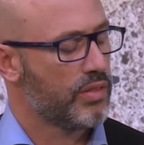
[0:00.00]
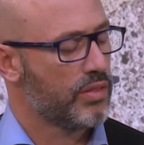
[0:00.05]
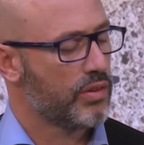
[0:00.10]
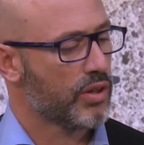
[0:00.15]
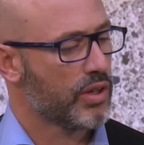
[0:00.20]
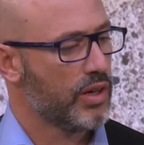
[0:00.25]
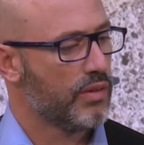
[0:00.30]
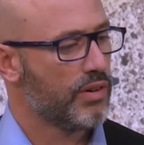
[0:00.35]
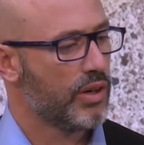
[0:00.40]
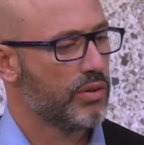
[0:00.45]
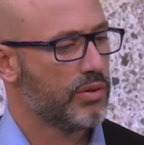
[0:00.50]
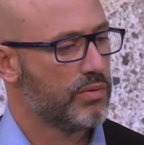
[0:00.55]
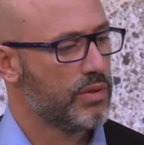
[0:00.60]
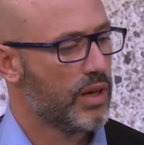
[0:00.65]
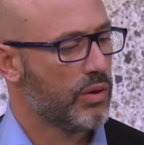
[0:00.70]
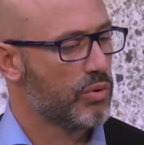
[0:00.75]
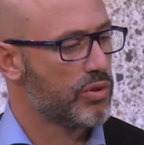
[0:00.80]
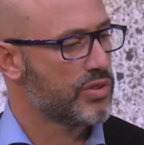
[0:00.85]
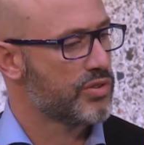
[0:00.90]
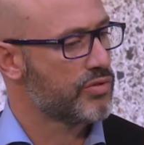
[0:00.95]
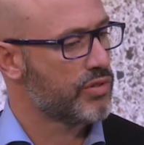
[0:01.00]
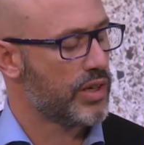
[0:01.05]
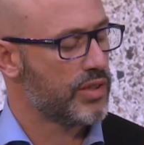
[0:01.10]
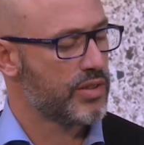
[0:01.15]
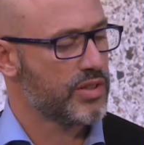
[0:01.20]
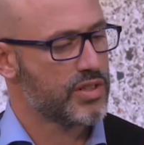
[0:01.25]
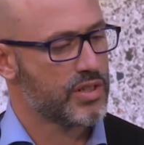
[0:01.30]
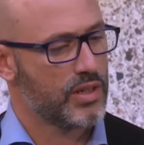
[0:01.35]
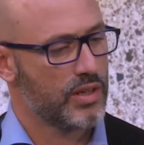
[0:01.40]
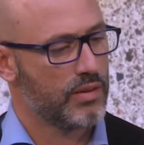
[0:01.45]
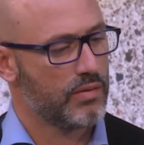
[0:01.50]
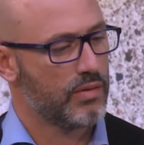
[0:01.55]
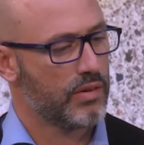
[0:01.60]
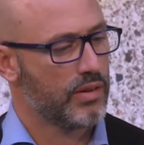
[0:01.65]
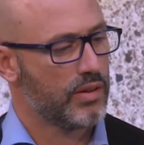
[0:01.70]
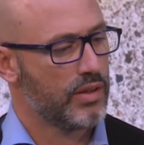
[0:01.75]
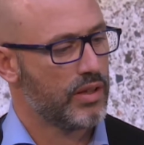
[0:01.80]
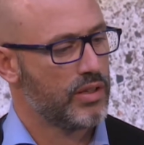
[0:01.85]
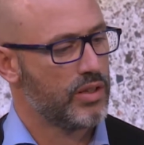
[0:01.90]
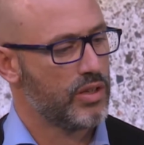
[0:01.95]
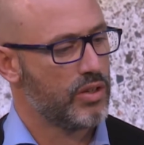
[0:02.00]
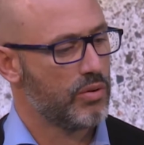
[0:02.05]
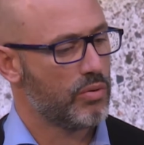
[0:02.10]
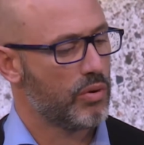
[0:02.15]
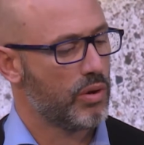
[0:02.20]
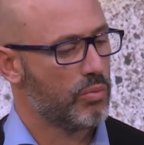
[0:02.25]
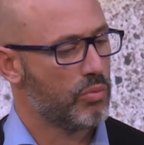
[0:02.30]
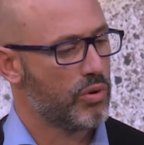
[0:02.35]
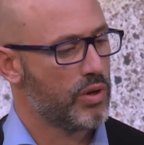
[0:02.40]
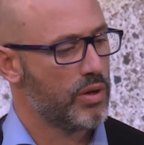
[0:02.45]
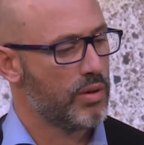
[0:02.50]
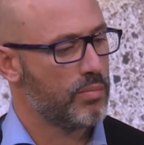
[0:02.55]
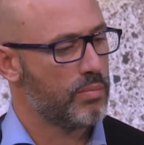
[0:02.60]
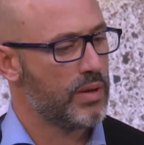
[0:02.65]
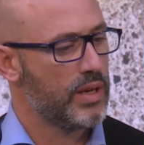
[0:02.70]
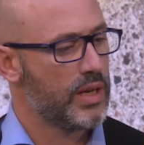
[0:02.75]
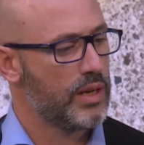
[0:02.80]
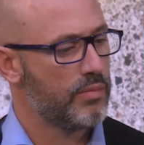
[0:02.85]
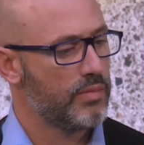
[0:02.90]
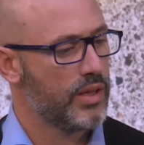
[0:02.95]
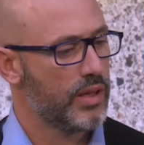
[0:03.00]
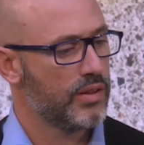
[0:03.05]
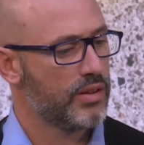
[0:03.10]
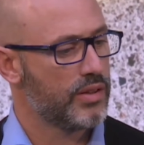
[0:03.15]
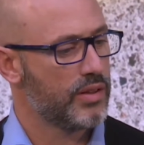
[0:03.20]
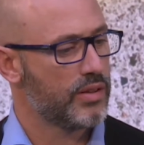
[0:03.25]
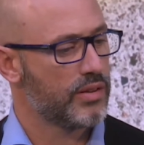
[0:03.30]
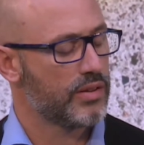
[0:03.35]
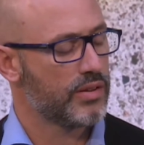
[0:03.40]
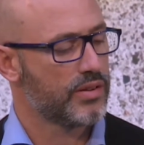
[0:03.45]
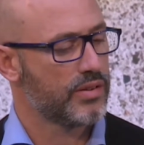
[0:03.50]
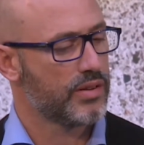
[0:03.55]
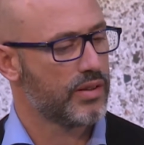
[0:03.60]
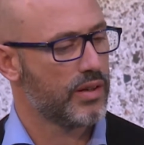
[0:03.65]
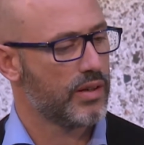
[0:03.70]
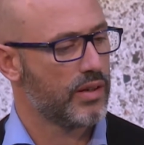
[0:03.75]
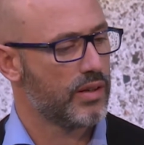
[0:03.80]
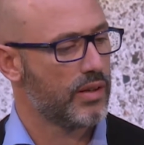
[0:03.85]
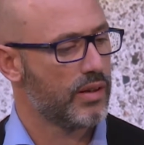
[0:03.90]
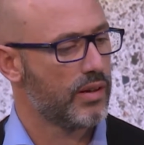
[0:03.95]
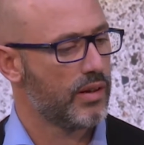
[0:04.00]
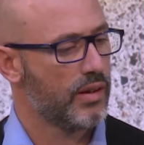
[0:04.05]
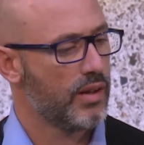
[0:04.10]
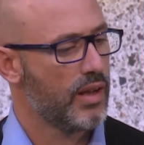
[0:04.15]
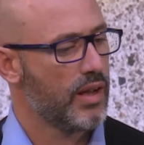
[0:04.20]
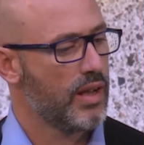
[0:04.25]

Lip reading: Talking about our strategy, we believe that there's a